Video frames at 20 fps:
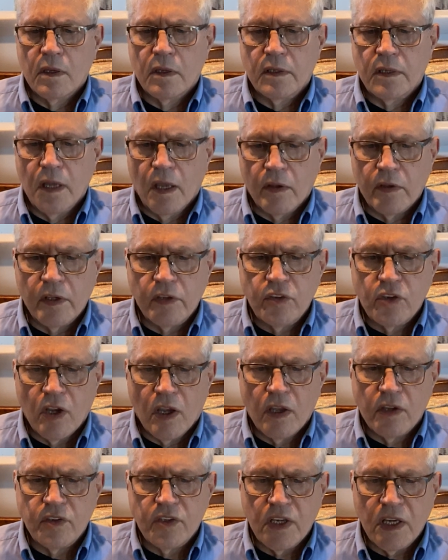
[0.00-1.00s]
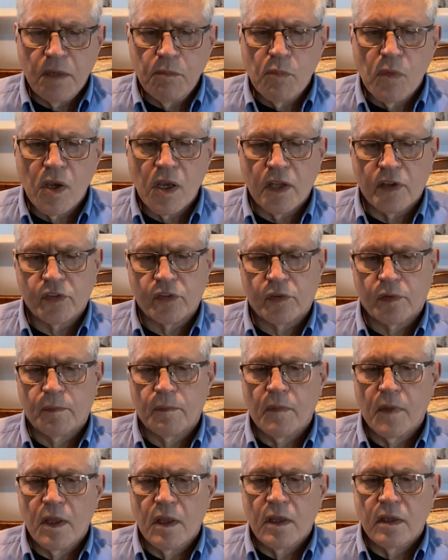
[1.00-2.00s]
Tell the judge he must
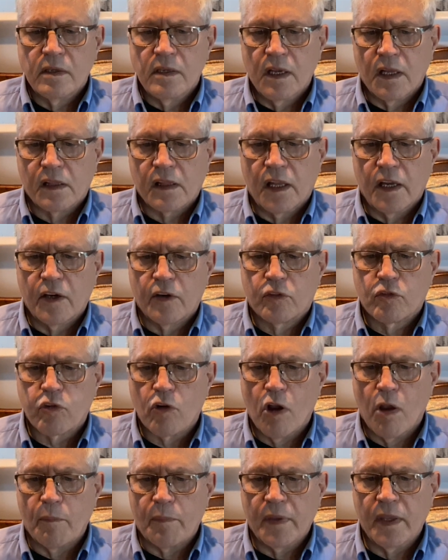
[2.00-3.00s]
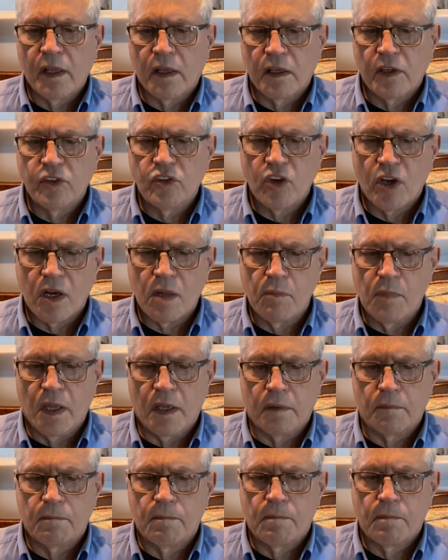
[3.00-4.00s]
declare Trump
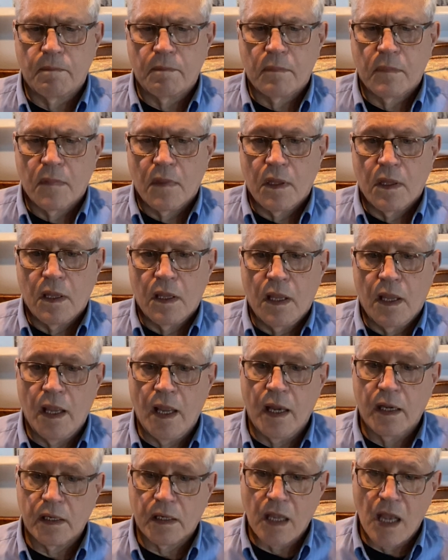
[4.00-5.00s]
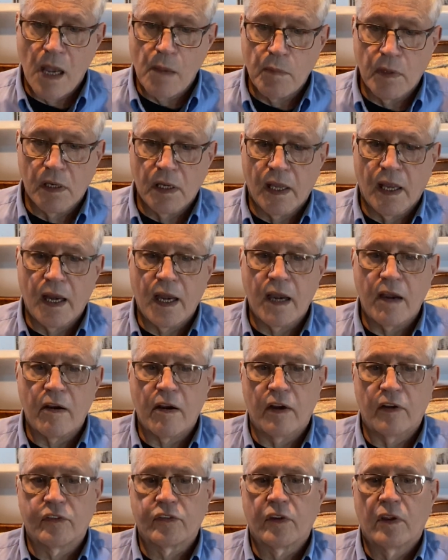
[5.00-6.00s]
illegitimate and Kamala
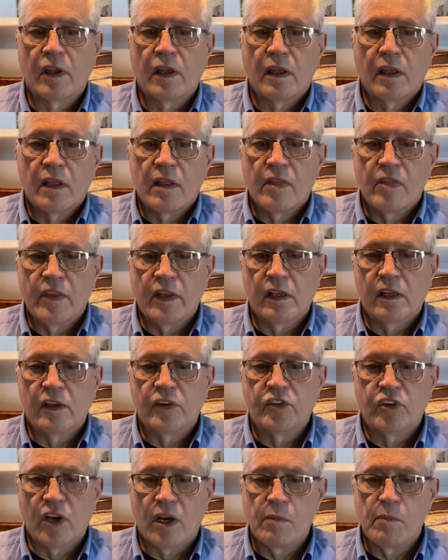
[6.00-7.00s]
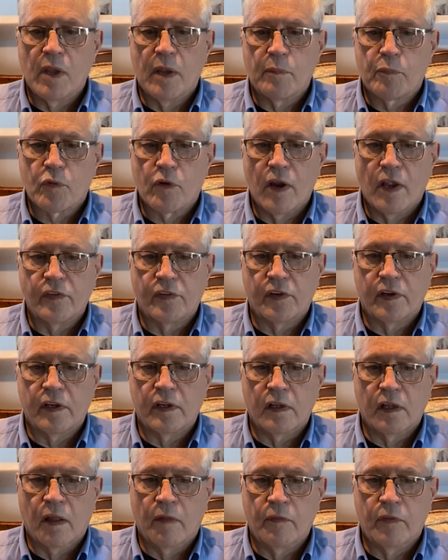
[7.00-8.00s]
Harris the legitimate
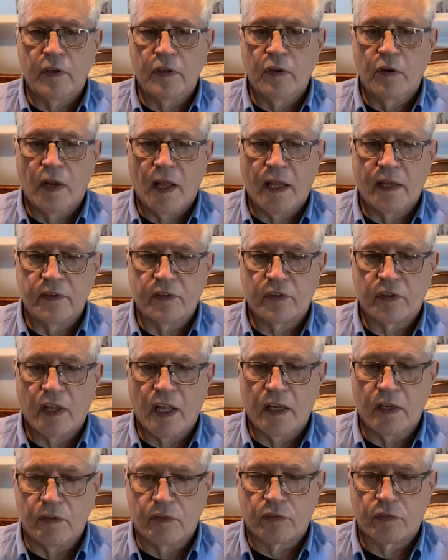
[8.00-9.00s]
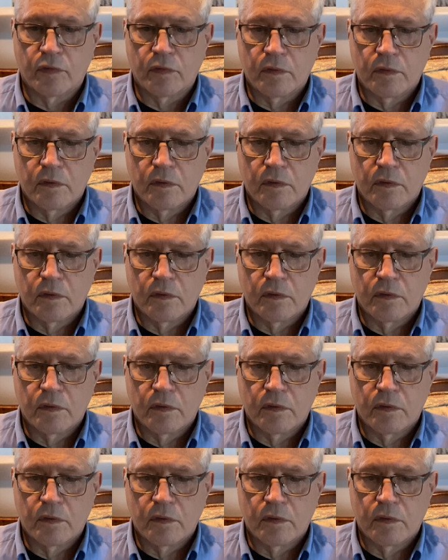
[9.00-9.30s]
president of the United States.